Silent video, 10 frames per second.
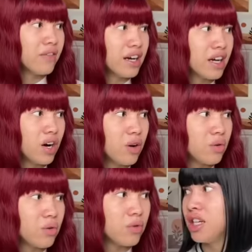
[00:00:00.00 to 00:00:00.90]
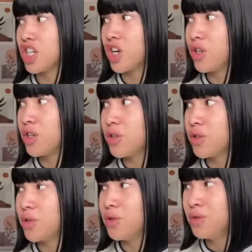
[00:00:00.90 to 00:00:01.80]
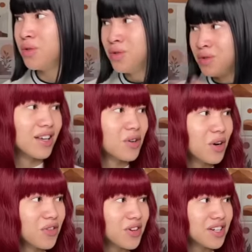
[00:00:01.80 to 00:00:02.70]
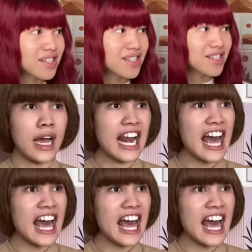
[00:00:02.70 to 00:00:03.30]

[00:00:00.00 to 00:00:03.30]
Olivia, go. She called you too. You go first.